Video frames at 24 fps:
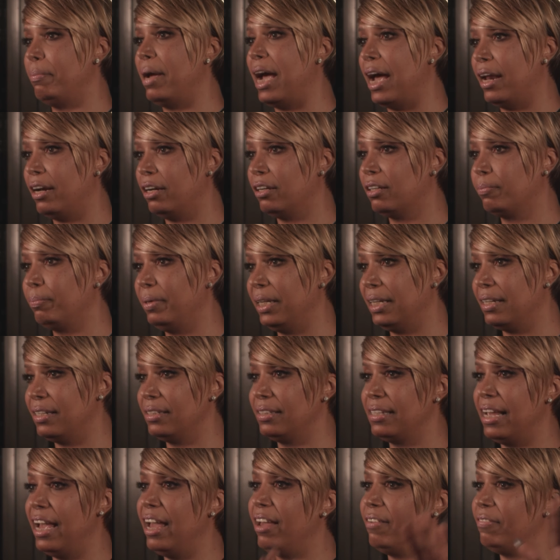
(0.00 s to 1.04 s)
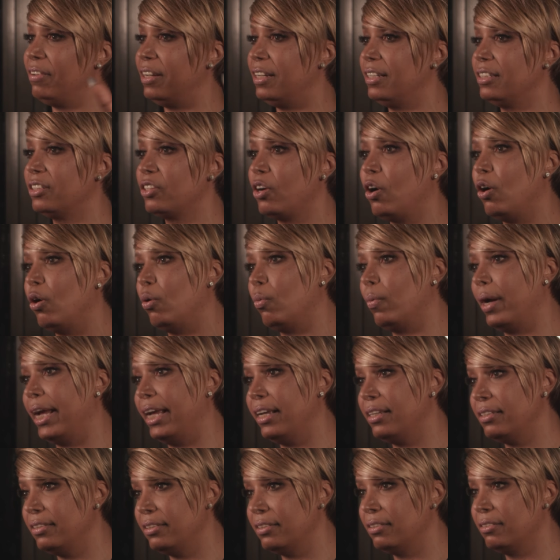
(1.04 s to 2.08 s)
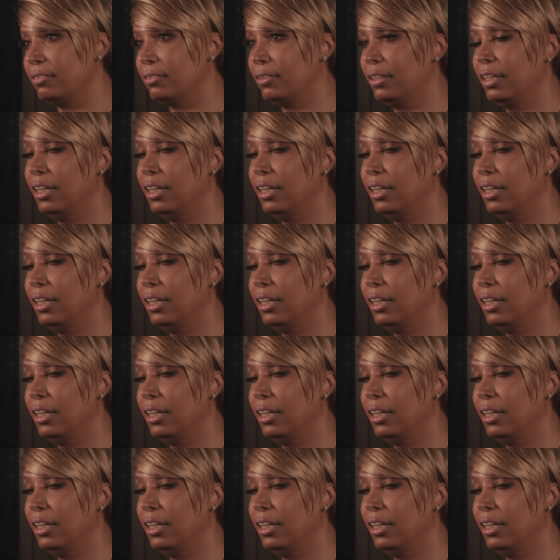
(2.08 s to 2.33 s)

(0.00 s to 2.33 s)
matter because heaven is always.